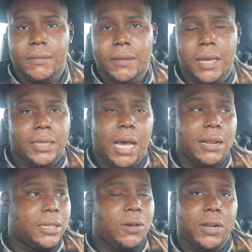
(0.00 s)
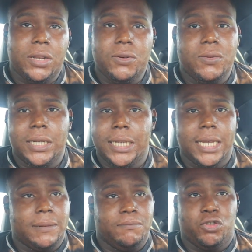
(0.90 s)
Because all it's going to do is
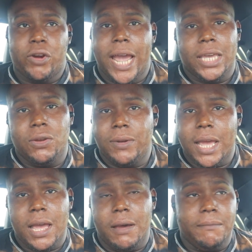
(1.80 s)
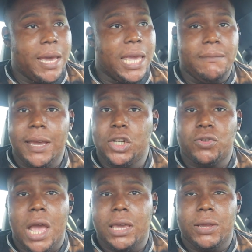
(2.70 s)
just drag you down. It may
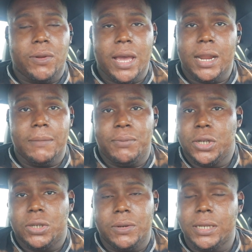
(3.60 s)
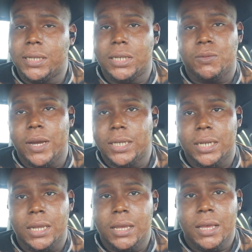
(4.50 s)
drag you down and put you in a
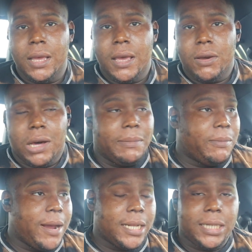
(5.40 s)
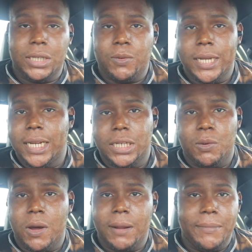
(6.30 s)
situation, compromise situation that
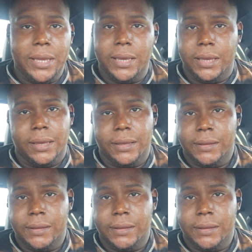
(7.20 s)
you want to be in.